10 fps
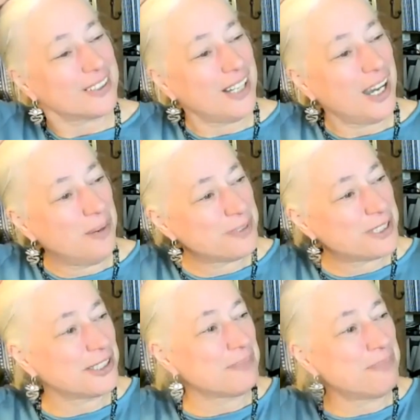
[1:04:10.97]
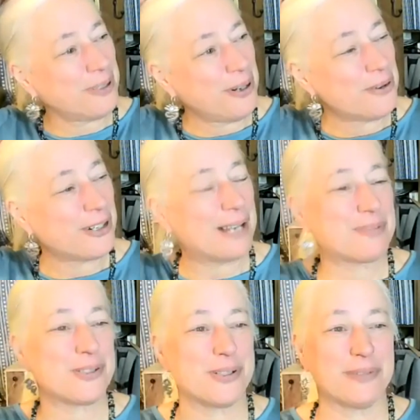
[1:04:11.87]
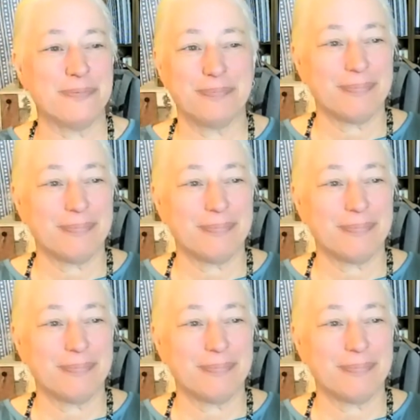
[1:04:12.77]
come to the program sort of